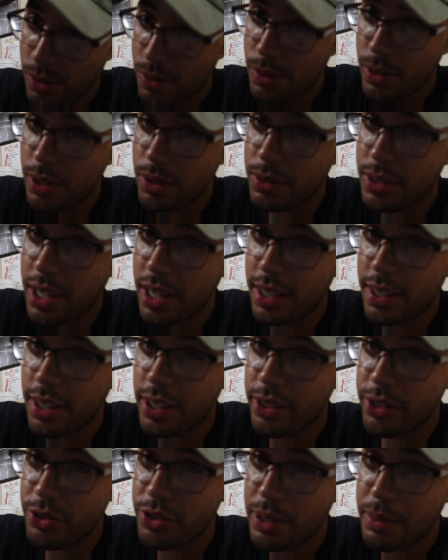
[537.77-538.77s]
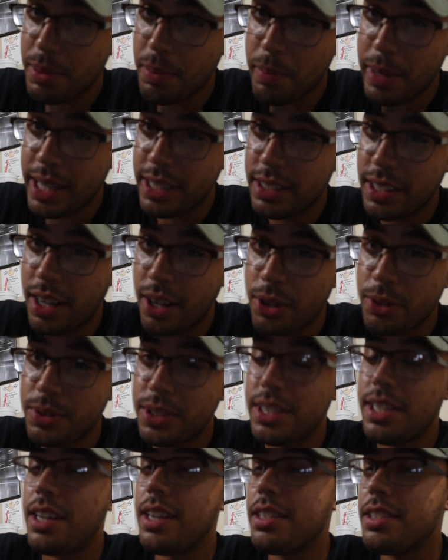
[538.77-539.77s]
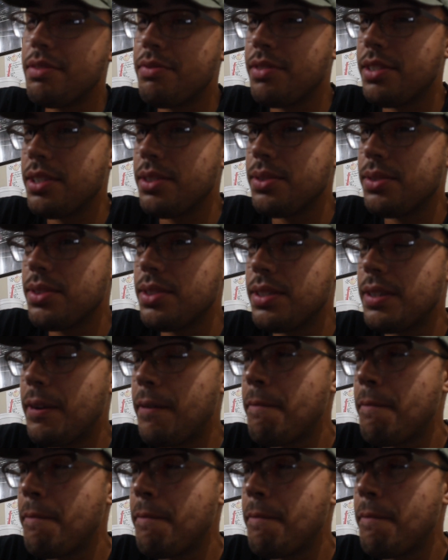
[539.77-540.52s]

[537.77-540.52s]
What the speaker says: I'm gonna take another trip to Mexico and see how she feels.